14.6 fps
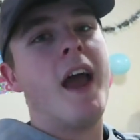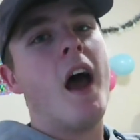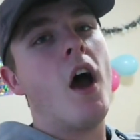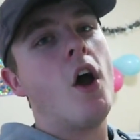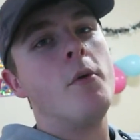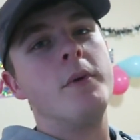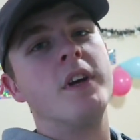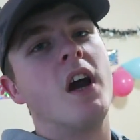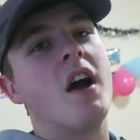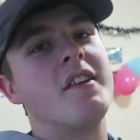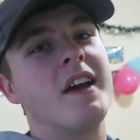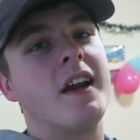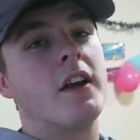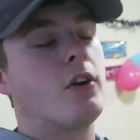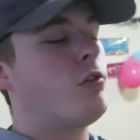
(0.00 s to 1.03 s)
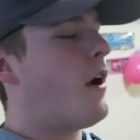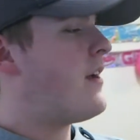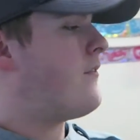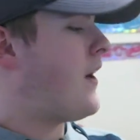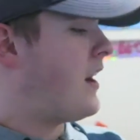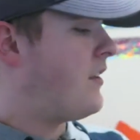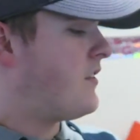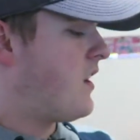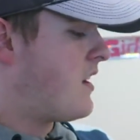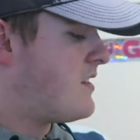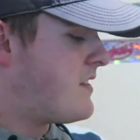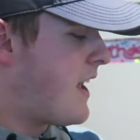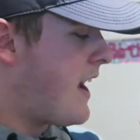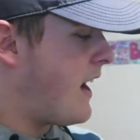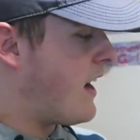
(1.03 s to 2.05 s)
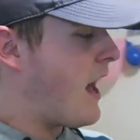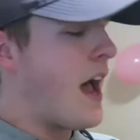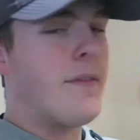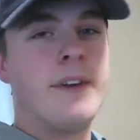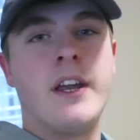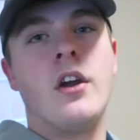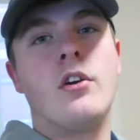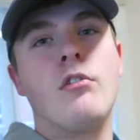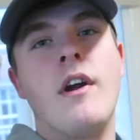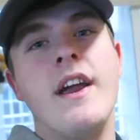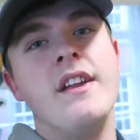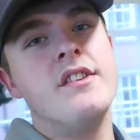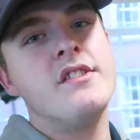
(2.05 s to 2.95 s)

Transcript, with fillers: yeah, I hope you guys had a great Valentine's Day and are having a great